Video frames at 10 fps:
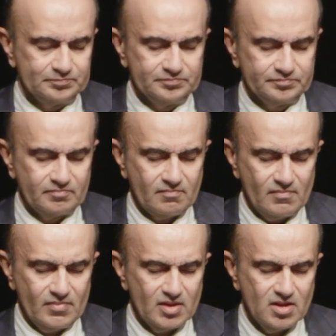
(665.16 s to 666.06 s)

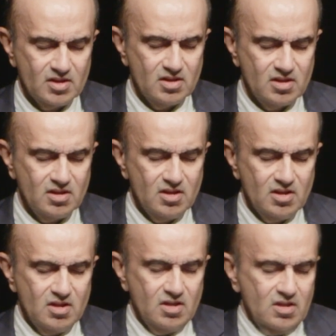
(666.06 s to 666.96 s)

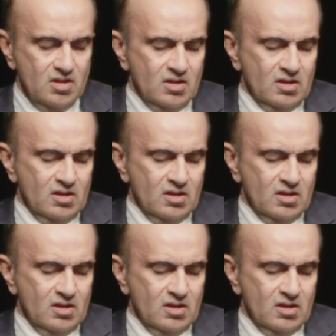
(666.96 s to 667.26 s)
Nobody speaks.